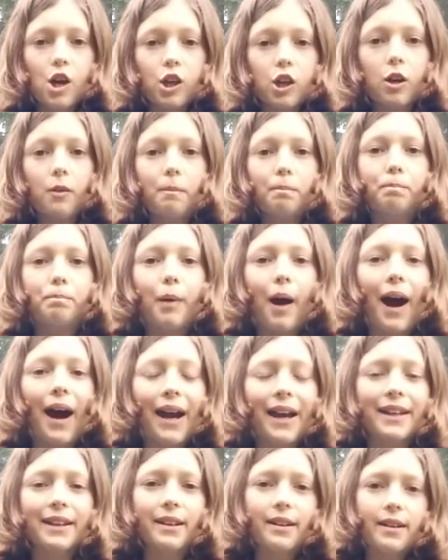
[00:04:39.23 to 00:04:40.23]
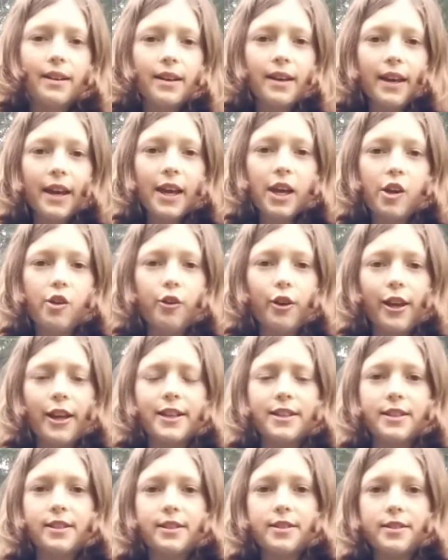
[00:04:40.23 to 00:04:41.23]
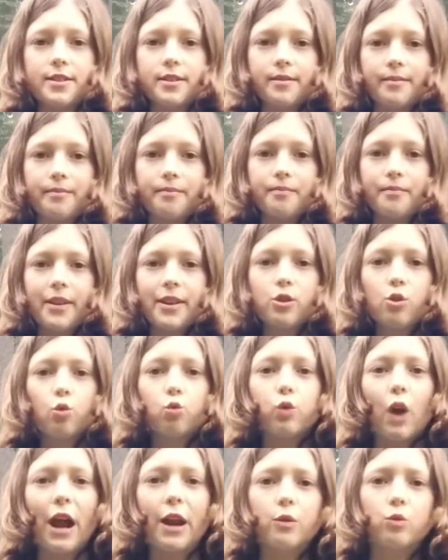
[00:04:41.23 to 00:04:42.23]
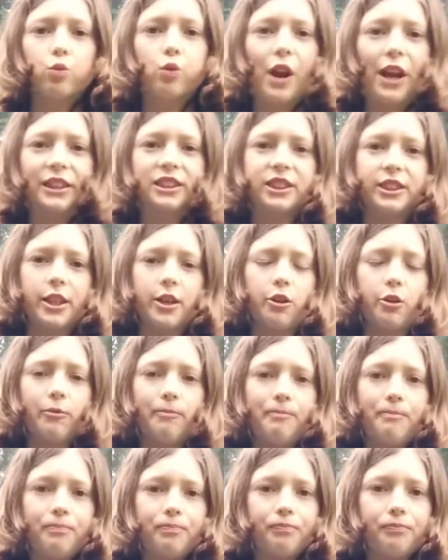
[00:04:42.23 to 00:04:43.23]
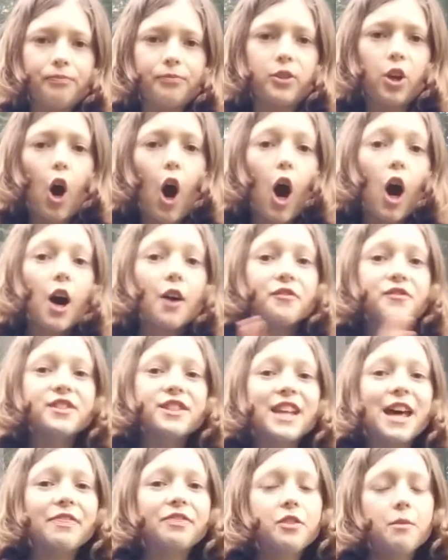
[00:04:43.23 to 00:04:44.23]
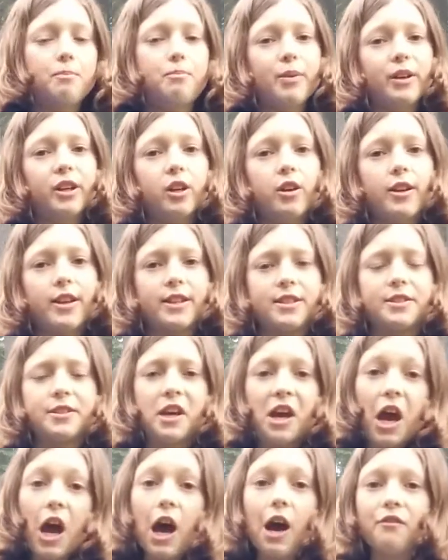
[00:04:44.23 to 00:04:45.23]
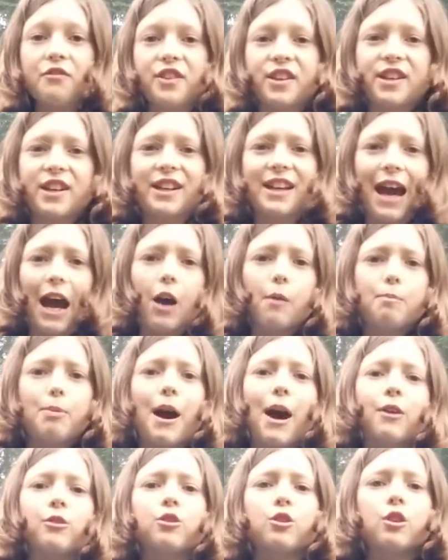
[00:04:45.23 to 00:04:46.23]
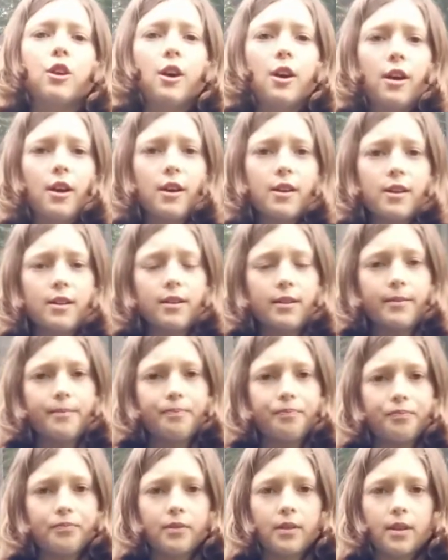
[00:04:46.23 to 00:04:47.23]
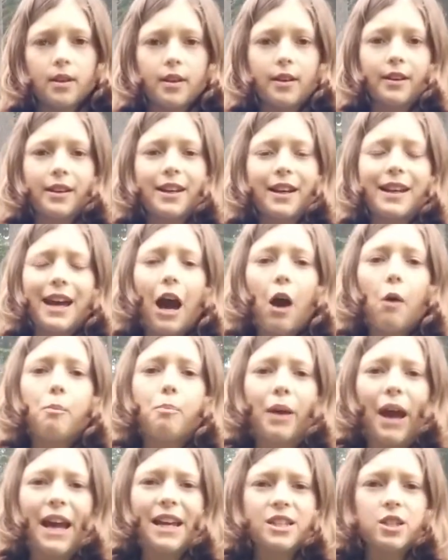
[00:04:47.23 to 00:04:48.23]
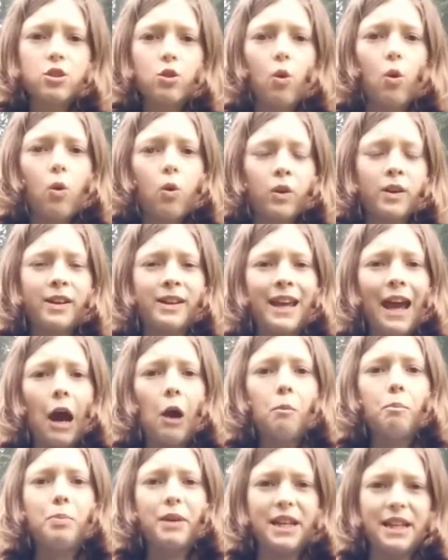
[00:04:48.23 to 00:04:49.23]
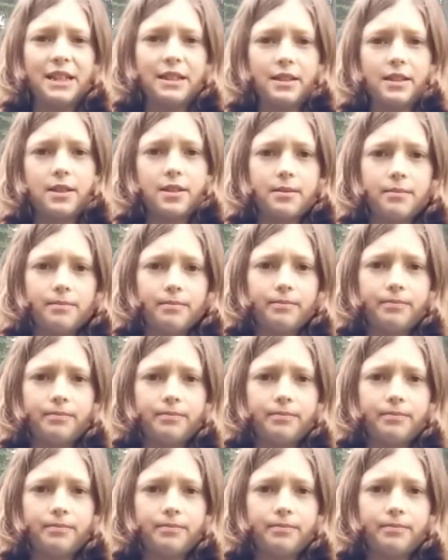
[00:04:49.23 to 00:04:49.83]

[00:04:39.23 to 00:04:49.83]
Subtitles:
combine ingredients in the right ratio to offset the bitterness of the cacao powder, cacao paste, or cacao beans.